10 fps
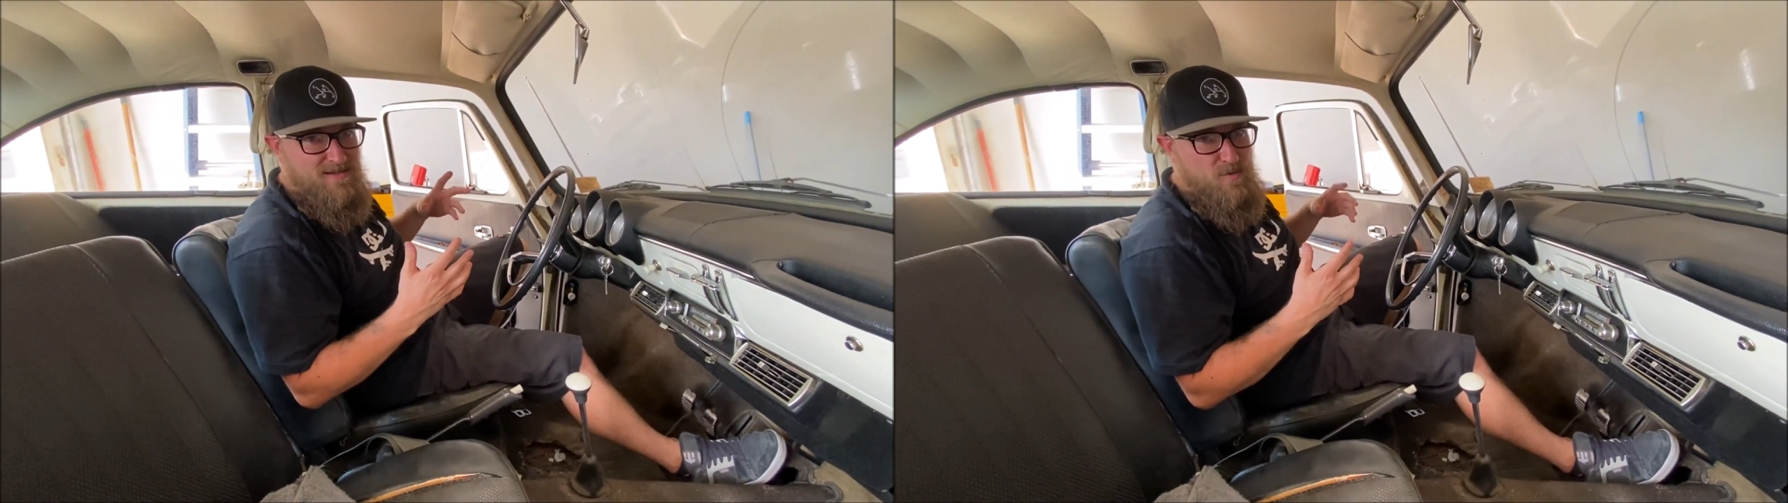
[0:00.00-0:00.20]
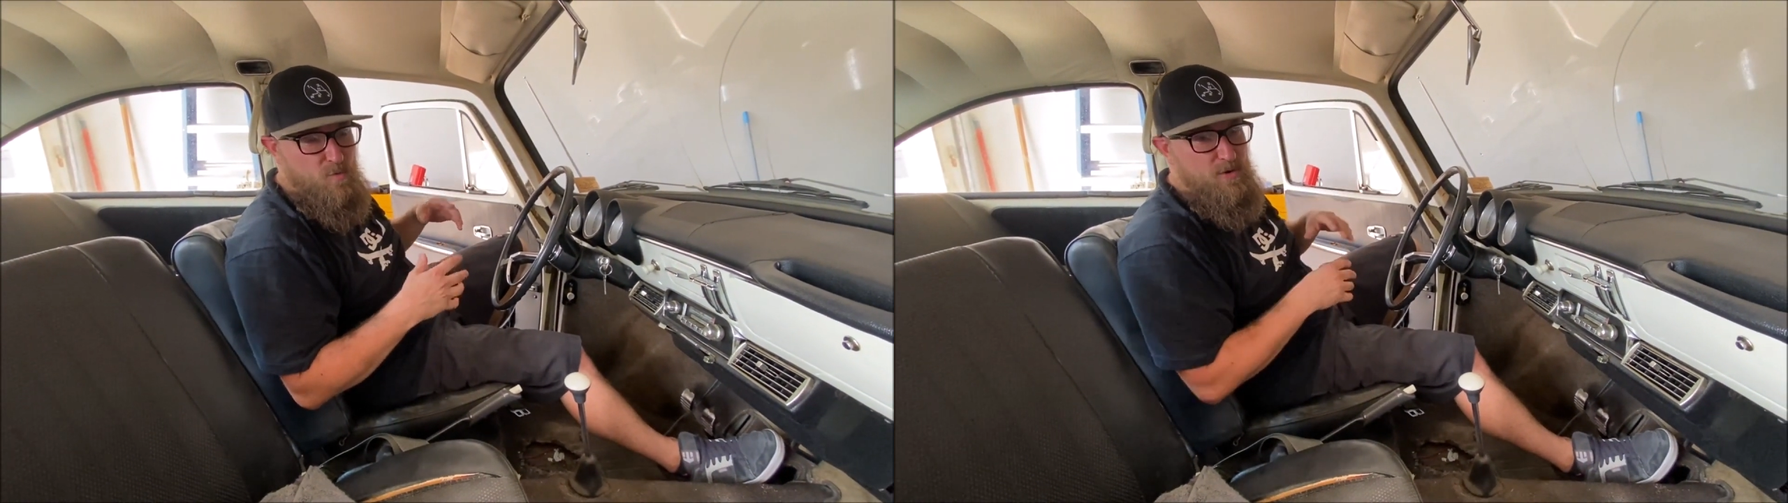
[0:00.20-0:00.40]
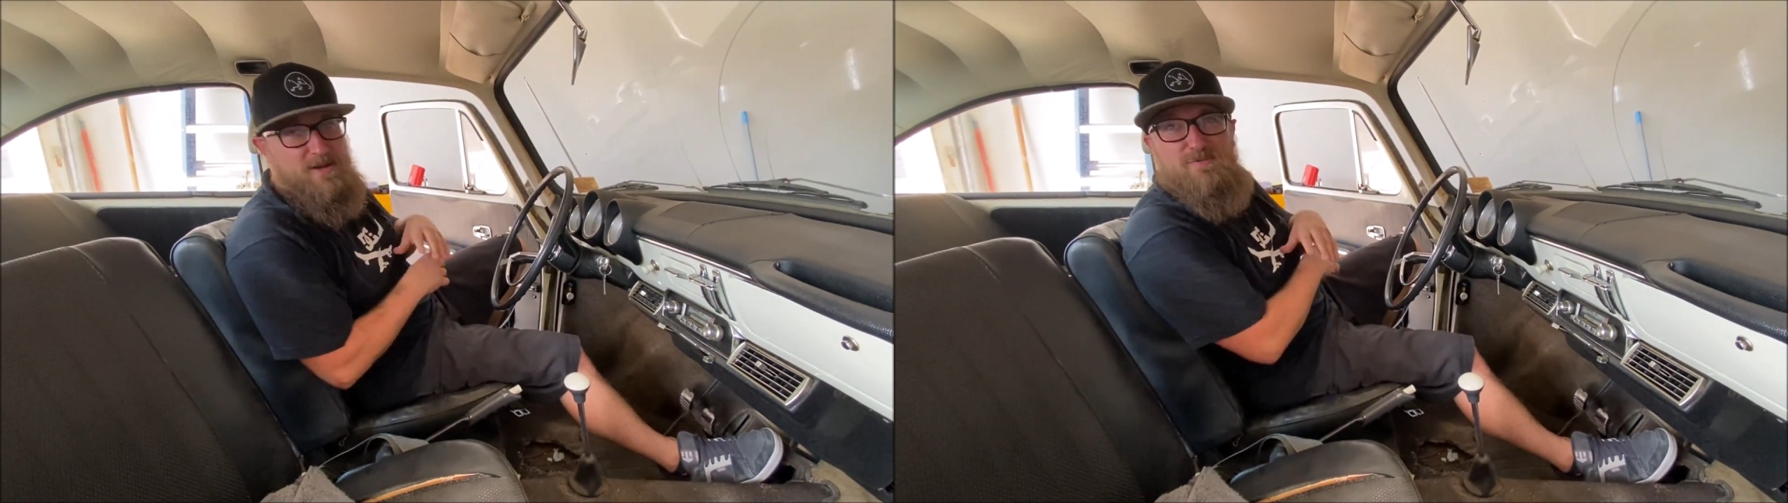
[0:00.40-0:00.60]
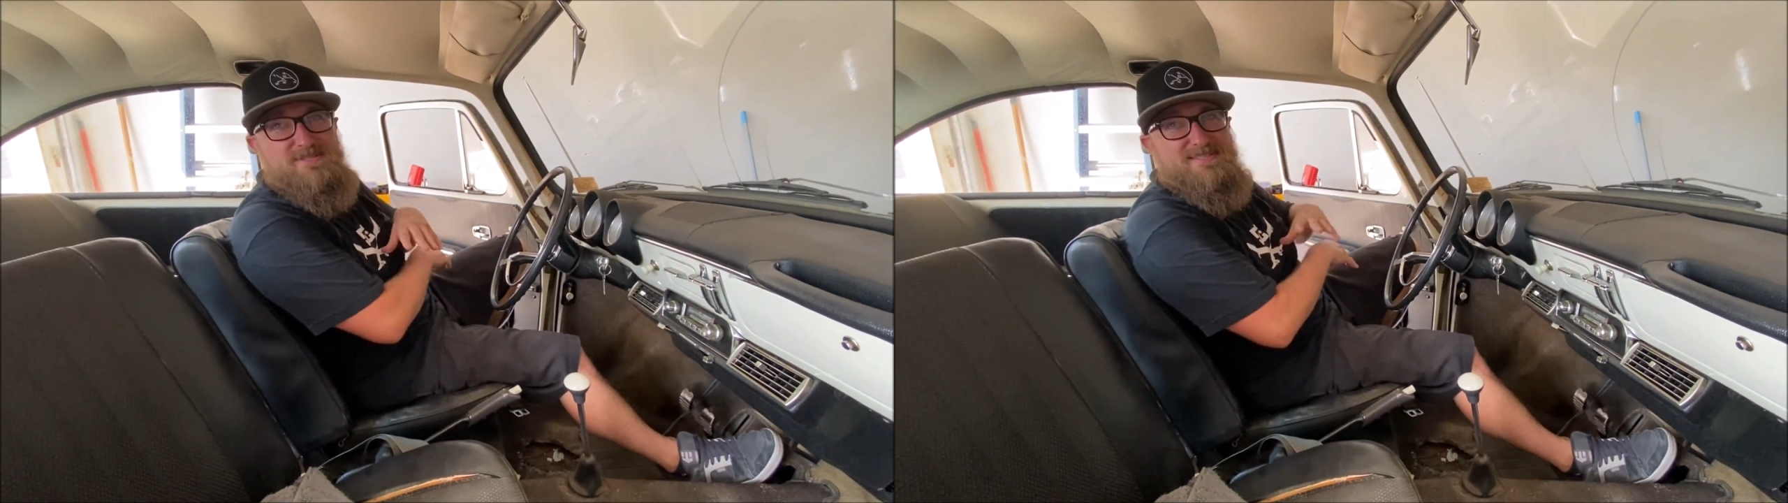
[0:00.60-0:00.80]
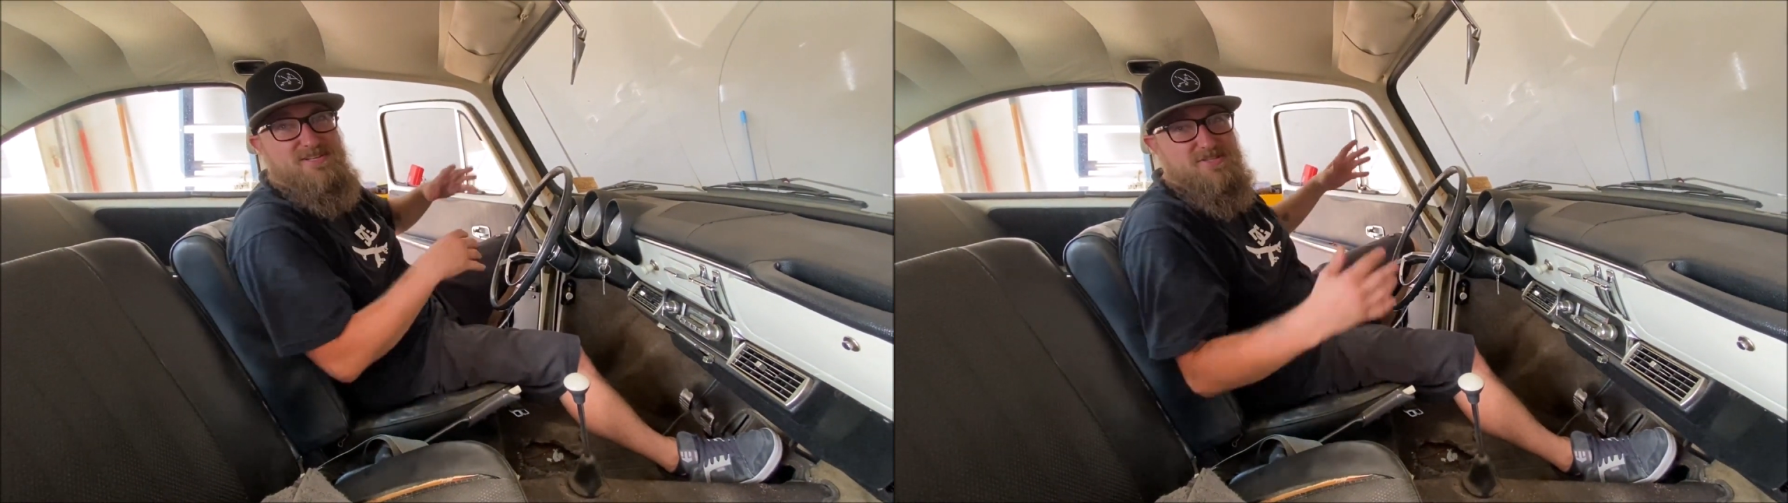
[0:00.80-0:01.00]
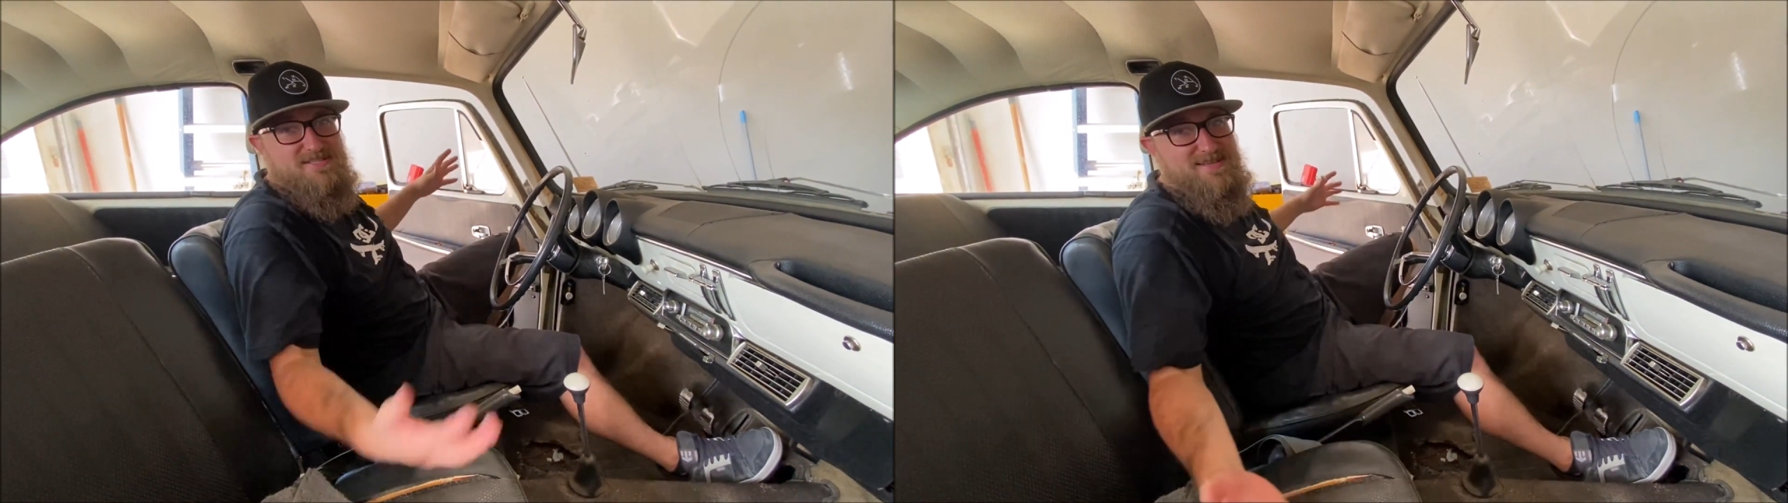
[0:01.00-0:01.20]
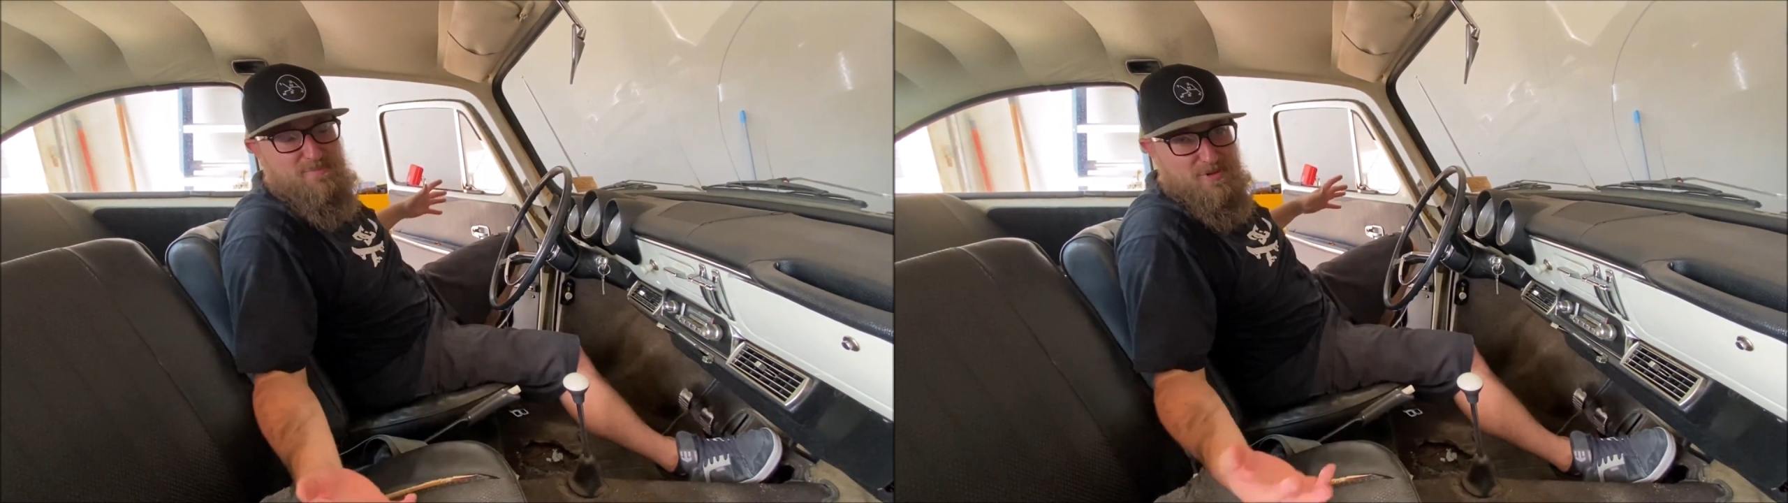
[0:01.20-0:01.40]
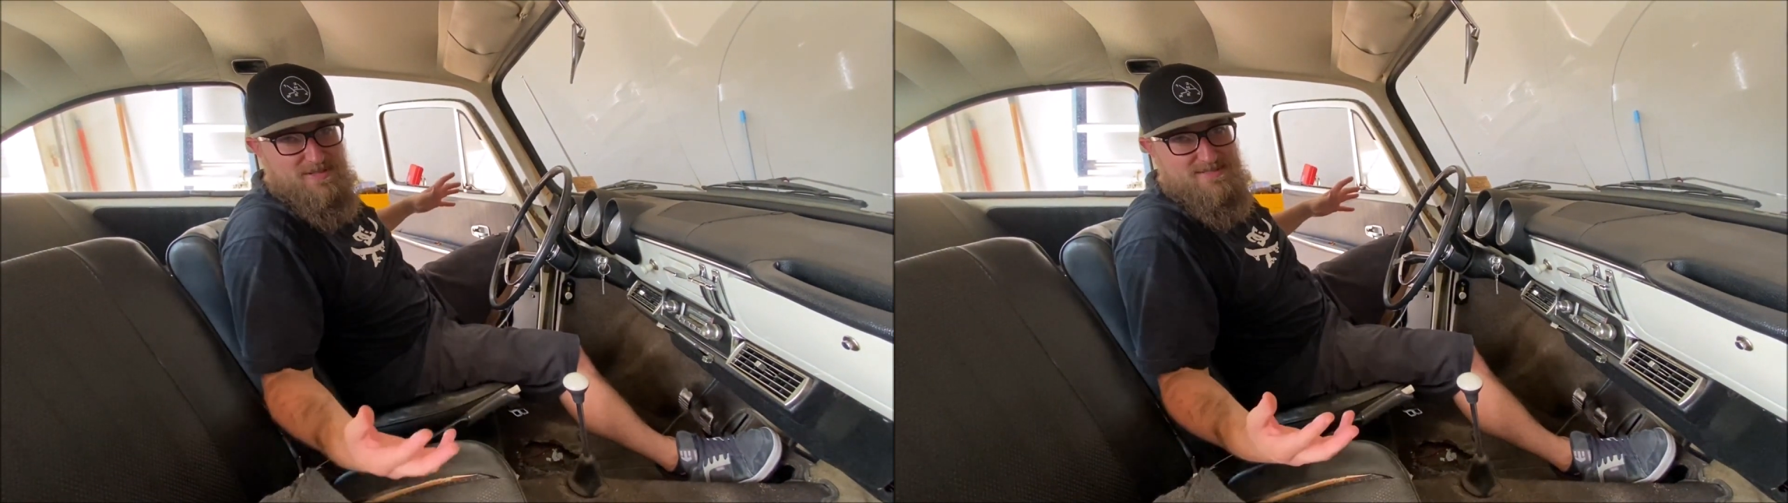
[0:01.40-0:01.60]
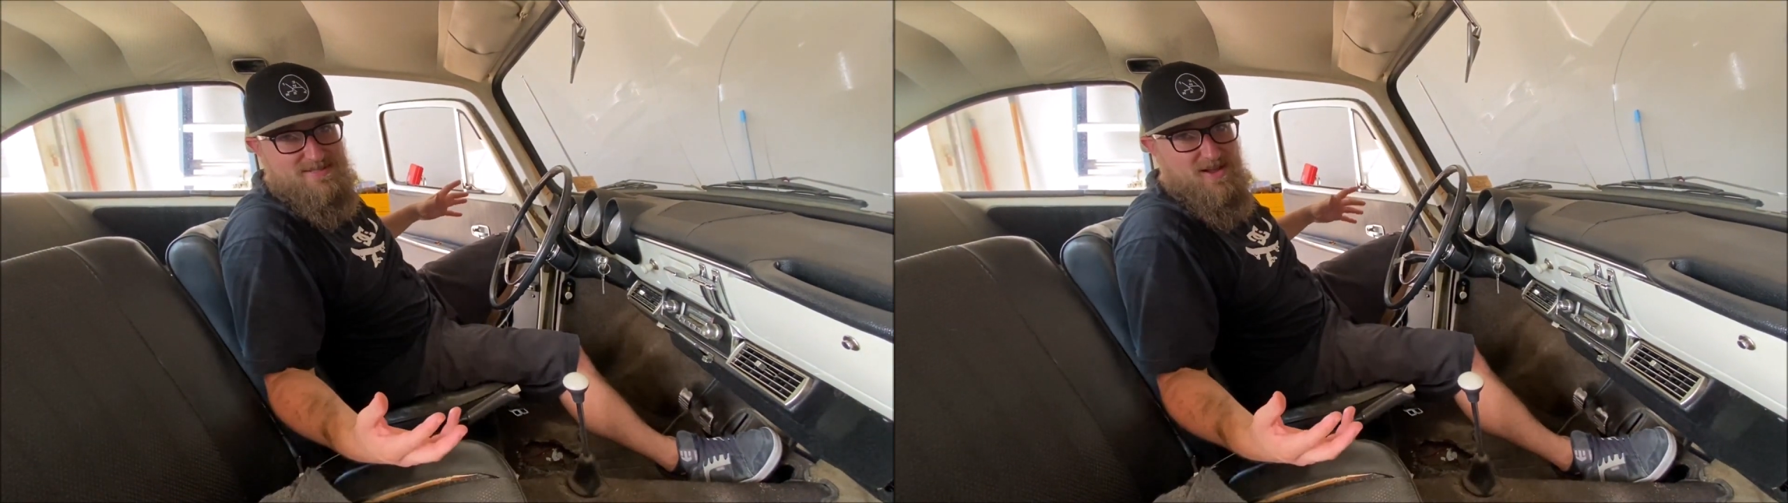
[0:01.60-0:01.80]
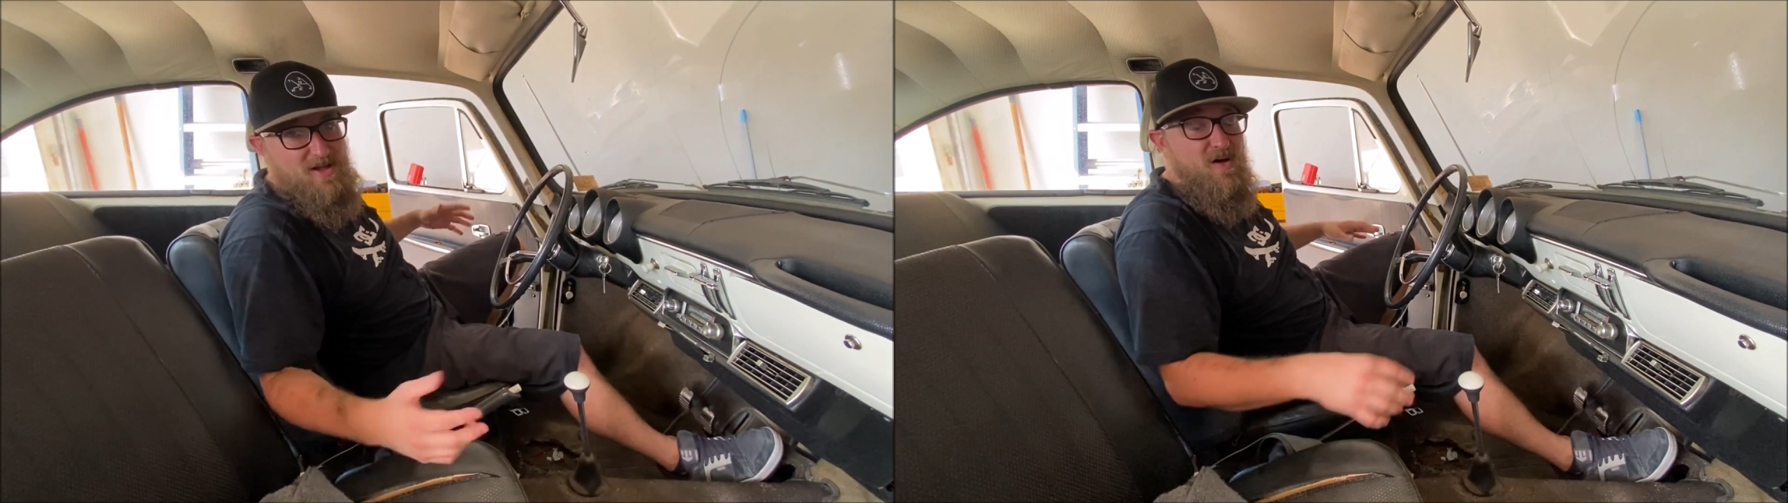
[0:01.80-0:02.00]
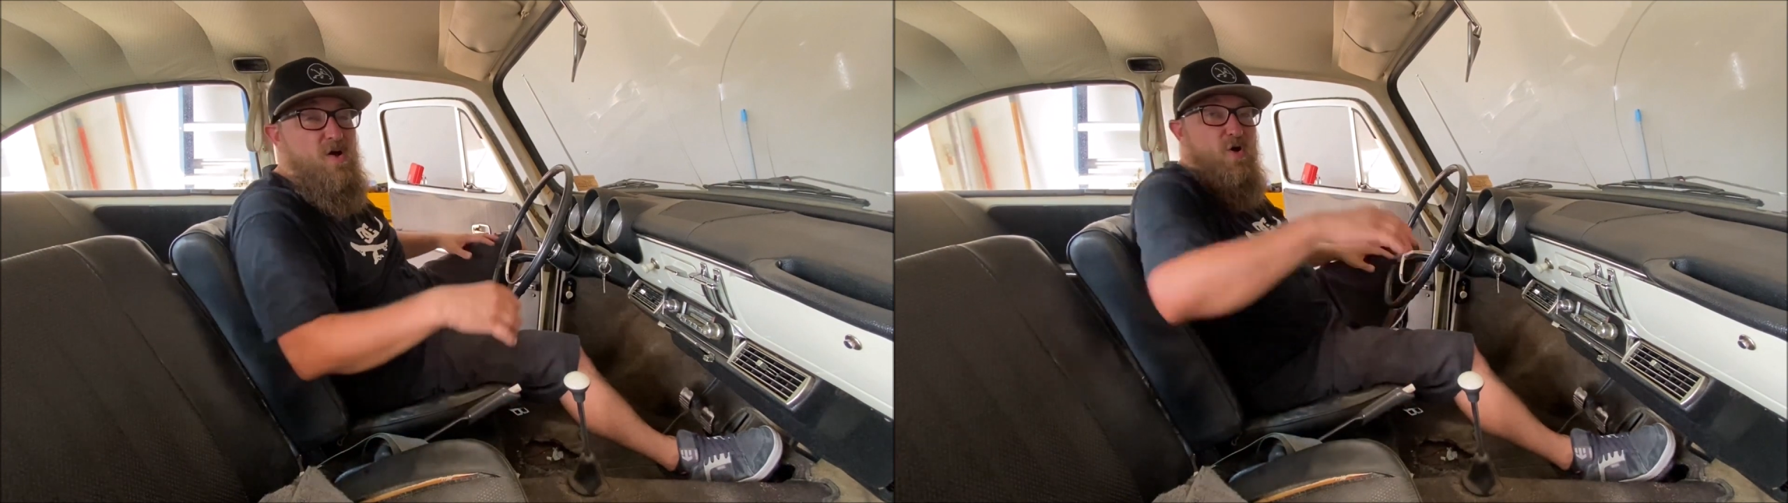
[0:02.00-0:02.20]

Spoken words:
when it was such a simple install.